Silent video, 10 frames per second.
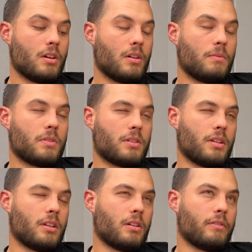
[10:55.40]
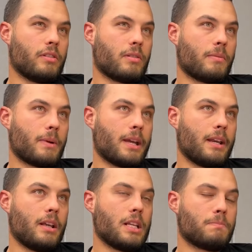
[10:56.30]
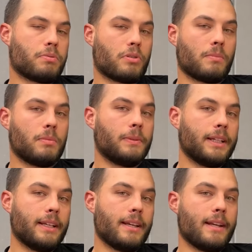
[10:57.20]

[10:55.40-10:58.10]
just thinking off the top of my head, it's probably